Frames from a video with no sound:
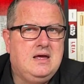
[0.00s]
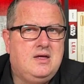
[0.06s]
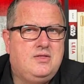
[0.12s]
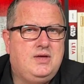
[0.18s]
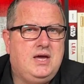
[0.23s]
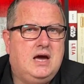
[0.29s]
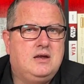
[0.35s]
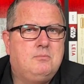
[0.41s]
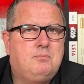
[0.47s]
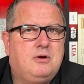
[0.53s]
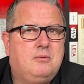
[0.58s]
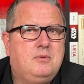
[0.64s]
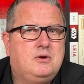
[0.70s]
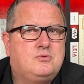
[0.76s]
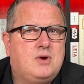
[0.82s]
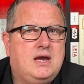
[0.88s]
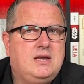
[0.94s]
The
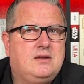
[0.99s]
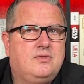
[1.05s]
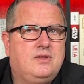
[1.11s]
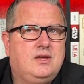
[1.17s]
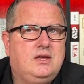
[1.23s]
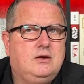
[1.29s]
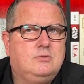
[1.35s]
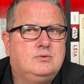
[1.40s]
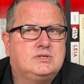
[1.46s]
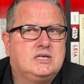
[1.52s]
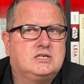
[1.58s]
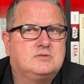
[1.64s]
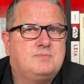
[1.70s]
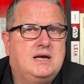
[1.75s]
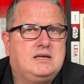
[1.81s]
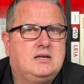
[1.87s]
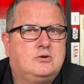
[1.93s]
unemployment rate in the EU is
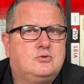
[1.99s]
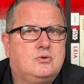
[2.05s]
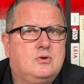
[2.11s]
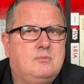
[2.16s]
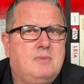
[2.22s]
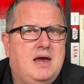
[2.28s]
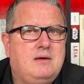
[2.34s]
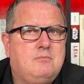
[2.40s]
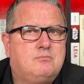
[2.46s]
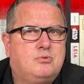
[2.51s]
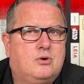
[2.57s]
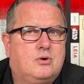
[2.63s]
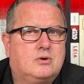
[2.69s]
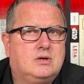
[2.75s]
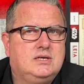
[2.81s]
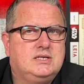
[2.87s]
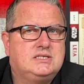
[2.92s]
expected to remain
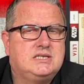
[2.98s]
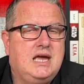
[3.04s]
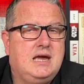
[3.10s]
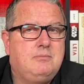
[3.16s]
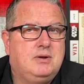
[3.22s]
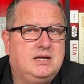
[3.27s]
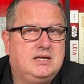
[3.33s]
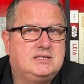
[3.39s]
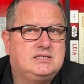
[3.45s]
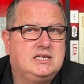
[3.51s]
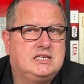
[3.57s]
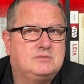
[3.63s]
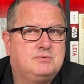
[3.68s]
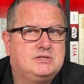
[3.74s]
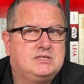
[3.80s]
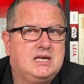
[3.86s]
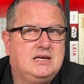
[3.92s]
broadly stable at
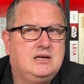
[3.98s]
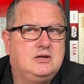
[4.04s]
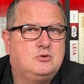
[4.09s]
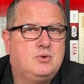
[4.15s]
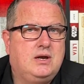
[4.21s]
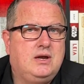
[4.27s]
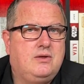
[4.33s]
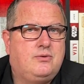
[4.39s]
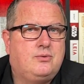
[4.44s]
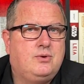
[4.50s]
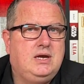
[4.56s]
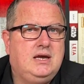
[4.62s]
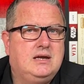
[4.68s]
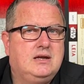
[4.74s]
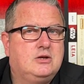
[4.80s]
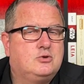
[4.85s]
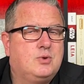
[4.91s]
6% in 23
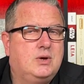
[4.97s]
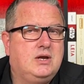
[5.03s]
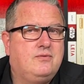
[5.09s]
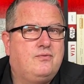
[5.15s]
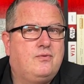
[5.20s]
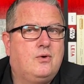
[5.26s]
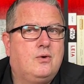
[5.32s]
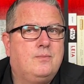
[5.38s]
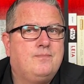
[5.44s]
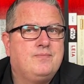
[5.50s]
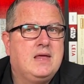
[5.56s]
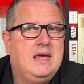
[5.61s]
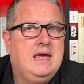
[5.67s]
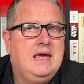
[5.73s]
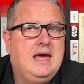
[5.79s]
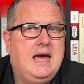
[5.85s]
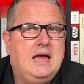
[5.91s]
and in 24,
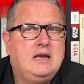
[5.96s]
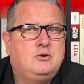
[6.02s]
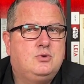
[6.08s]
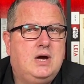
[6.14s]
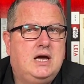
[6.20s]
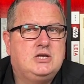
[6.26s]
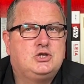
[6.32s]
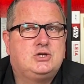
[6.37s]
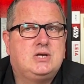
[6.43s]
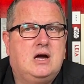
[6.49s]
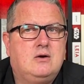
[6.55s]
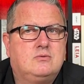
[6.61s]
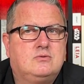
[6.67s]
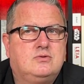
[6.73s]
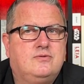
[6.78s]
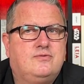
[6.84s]
and to edge down to